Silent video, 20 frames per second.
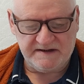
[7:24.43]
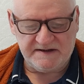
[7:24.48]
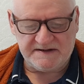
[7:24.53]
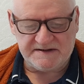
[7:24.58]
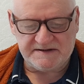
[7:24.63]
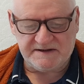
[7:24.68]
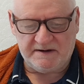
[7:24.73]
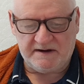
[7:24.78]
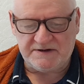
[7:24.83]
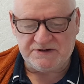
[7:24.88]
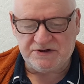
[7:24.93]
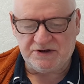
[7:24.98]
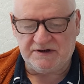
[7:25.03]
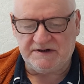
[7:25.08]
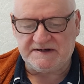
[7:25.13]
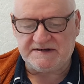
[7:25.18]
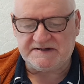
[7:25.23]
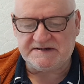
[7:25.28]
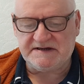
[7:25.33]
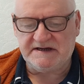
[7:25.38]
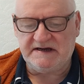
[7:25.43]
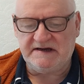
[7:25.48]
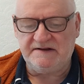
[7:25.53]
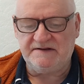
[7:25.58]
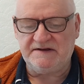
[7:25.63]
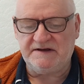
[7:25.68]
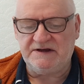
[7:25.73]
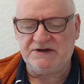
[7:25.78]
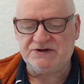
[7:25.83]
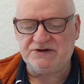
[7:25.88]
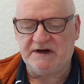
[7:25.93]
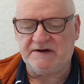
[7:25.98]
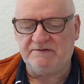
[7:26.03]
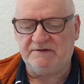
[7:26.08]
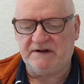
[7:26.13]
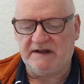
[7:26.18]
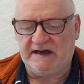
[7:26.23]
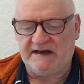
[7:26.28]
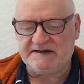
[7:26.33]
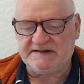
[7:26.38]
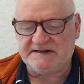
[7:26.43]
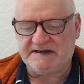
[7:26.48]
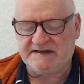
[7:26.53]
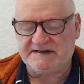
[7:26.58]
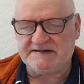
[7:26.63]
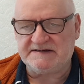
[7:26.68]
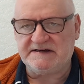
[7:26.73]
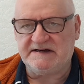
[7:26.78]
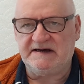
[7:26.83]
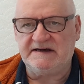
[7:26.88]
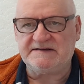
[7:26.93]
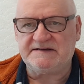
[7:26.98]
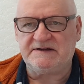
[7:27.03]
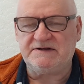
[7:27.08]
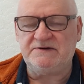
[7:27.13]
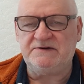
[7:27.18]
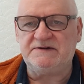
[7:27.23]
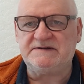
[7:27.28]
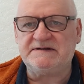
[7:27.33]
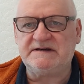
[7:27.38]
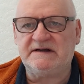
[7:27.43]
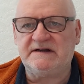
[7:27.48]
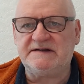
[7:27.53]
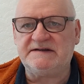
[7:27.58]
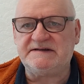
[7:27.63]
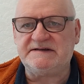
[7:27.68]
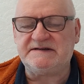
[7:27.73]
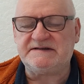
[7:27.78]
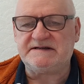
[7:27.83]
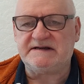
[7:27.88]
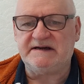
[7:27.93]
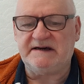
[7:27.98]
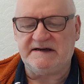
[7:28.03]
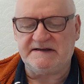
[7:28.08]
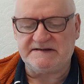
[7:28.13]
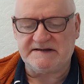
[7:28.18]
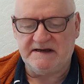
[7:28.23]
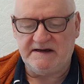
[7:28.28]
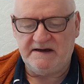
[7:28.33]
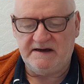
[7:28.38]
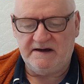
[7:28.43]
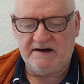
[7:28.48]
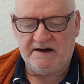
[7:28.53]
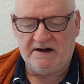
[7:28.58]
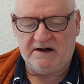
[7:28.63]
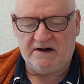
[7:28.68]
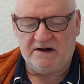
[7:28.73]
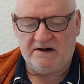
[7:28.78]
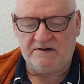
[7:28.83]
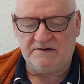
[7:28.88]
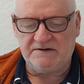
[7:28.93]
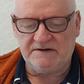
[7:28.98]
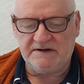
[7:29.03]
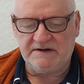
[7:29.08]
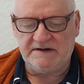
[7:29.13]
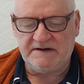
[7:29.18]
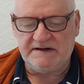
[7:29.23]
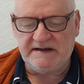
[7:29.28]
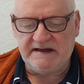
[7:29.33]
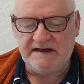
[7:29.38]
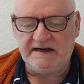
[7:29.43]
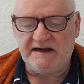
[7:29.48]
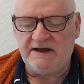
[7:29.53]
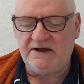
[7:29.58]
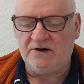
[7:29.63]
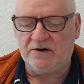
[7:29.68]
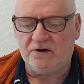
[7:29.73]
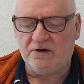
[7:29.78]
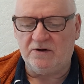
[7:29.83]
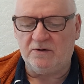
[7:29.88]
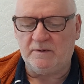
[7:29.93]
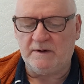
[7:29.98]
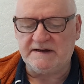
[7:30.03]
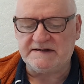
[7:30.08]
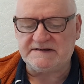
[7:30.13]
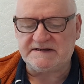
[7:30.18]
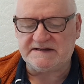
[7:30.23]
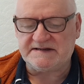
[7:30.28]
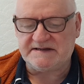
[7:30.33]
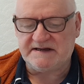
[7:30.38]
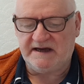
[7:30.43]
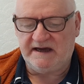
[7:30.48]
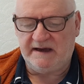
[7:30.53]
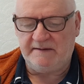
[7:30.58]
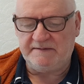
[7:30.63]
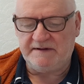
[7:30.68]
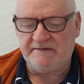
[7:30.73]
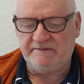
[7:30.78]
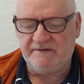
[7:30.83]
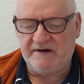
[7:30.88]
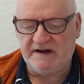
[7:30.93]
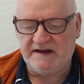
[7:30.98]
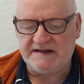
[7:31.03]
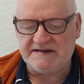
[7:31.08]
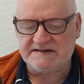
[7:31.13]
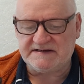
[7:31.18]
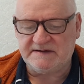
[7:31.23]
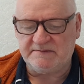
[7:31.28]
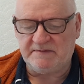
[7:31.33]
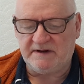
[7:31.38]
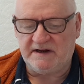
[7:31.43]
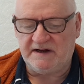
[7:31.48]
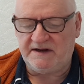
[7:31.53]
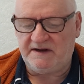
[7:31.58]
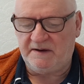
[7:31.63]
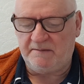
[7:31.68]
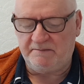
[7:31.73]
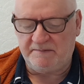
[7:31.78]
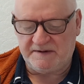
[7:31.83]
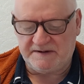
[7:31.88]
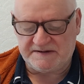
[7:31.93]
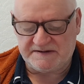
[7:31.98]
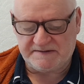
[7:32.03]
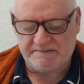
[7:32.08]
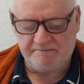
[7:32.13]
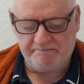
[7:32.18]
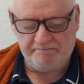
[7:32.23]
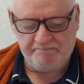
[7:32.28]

So as you can see, the general access stairs and utility stairs are nearly always the same. They're very similar numbers.